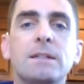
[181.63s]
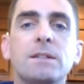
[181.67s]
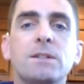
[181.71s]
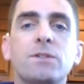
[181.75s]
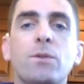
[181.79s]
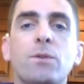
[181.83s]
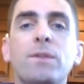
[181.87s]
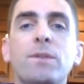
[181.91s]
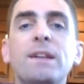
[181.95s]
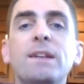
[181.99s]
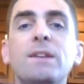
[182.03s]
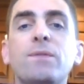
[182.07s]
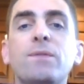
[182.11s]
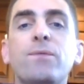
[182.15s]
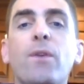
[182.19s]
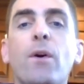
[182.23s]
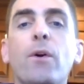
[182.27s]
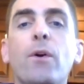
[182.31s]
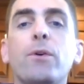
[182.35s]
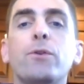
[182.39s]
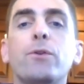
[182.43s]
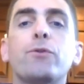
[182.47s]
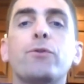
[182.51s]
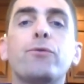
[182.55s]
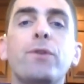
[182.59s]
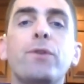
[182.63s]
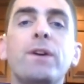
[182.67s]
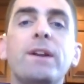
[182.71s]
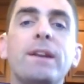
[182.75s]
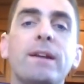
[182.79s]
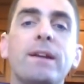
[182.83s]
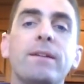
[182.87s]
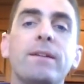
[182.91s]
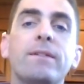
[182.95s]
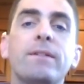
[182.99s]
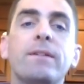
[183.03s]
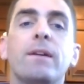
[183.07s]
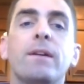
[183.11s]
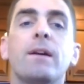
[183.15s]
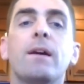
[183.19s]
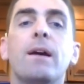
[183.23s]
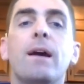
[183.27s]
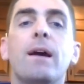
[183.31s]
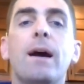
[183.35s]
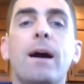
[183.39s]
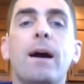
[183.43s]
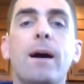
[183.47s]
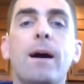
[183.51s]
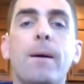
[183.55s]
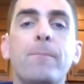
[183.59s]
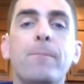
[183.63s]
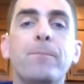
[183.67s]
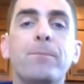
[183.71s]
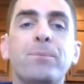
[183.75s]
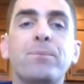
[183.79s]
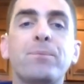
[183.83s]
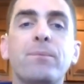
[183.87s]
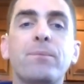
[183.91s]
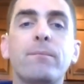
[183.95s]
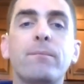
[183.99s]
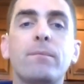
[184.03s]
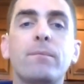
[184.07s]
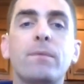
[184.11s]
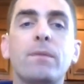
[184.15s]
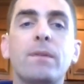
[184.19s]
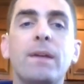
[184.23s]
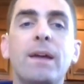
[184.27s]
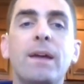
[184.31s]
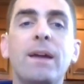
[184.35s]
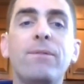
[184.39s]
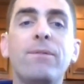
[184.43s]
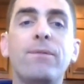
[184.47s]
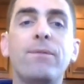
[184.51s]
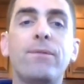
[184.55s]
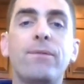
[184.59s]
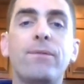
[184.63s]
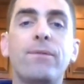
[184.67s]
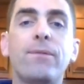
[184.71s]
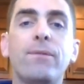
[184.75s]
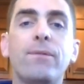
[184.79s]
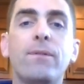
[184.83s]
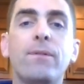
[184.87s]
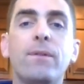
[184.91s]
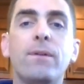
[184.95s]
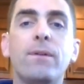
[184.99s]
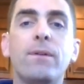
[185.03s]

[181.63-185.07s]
So these foreign treaties, if